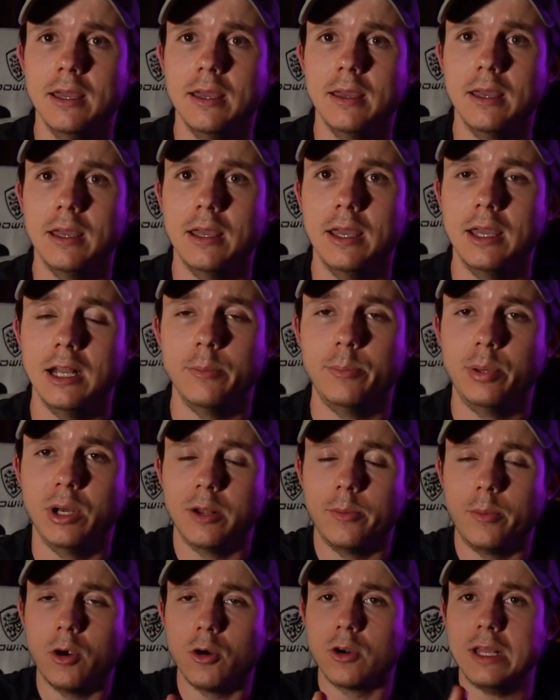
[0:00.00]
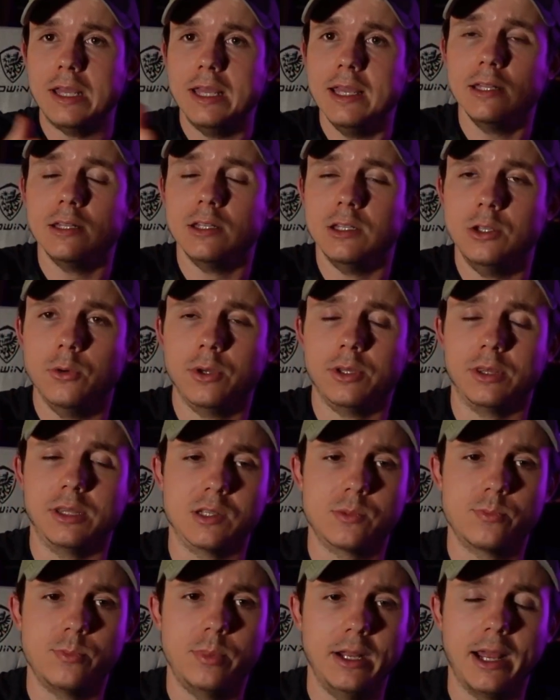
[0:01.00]
and but I'm already in doing this,
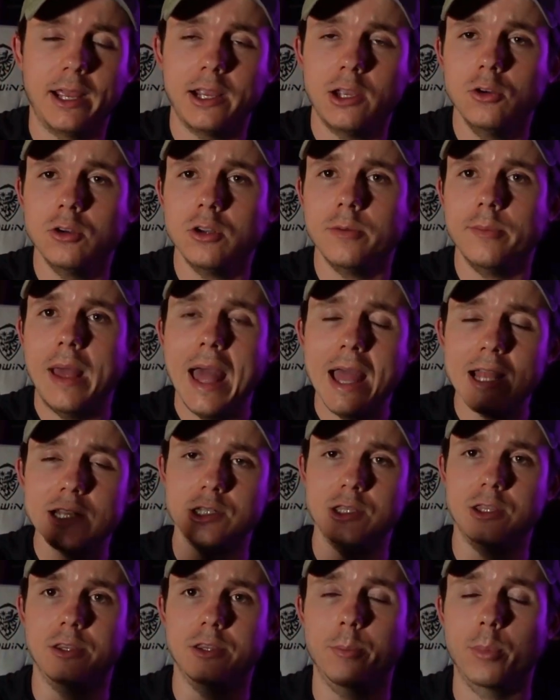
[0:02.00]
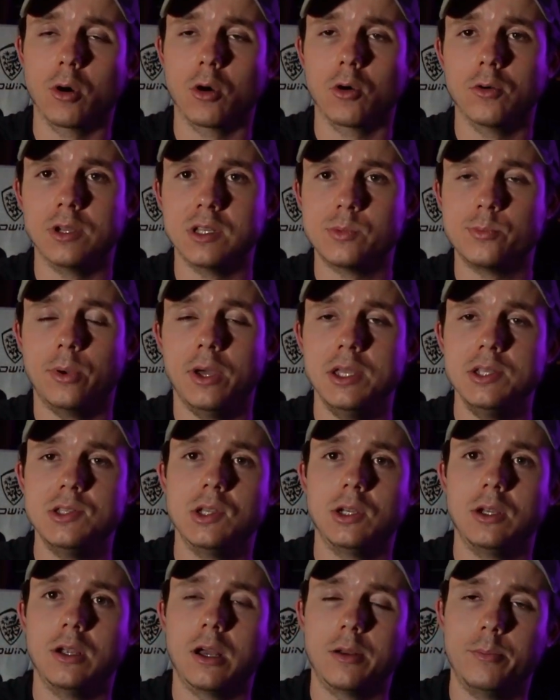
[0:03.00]
but I couldn't imagine the burden it's
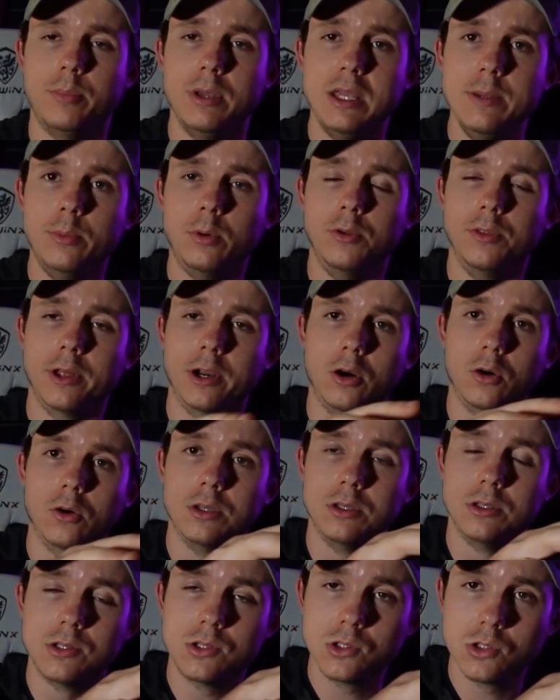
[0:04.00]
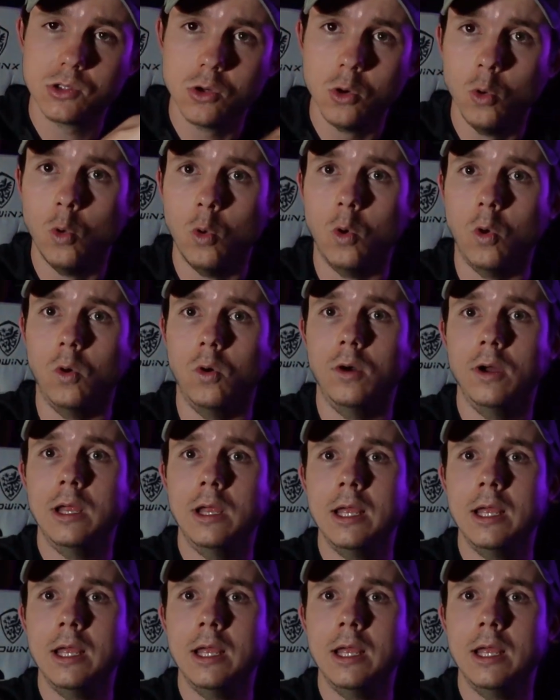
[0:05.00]
placing on people that are in school